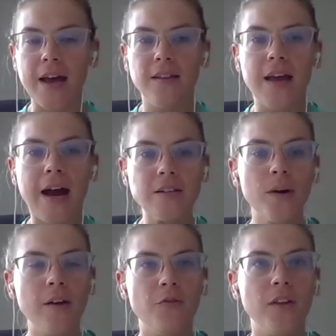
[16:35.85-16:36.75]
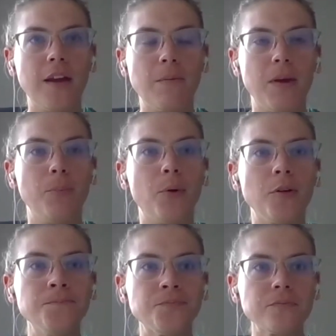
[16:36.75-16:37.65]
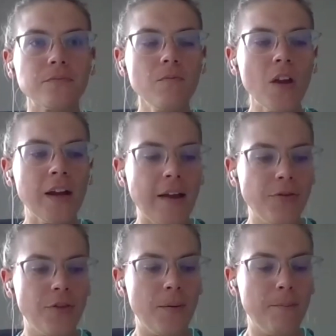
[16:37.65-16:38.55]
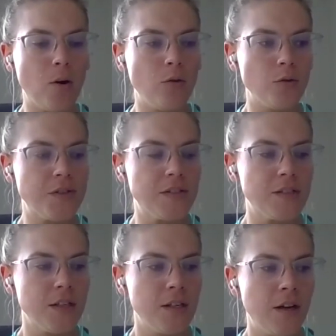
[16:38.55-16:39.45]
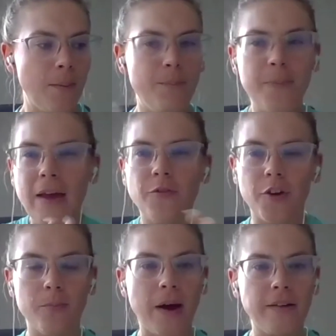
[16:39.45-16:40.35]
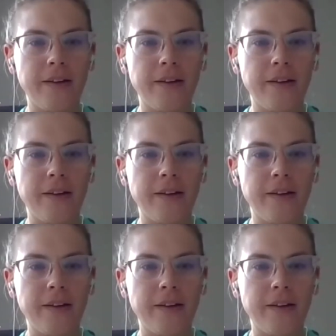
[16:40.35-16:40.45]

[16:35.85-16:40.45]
And that's where I feel like people get the most bang for your buck.